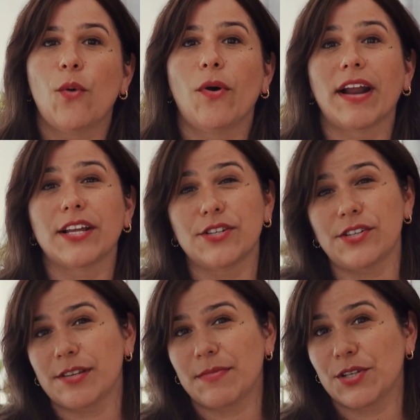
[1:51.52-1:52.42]
where I can
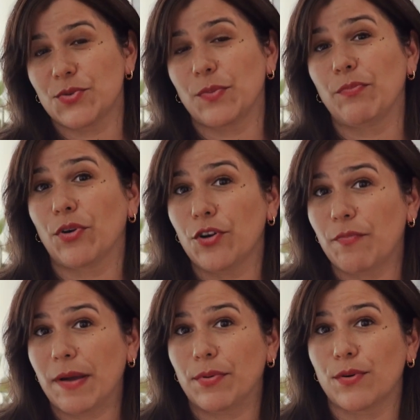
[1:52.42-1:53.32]
do something to
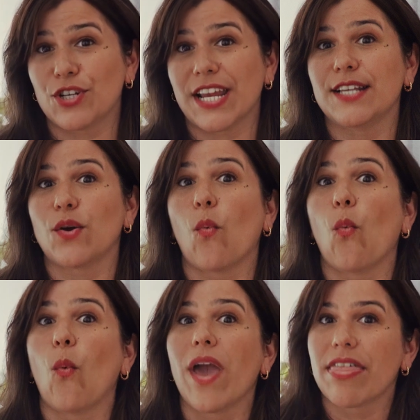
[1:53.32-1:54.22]
improve my Portuguese
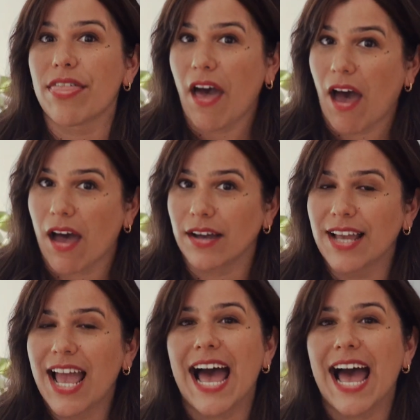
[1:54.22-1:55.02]
with her.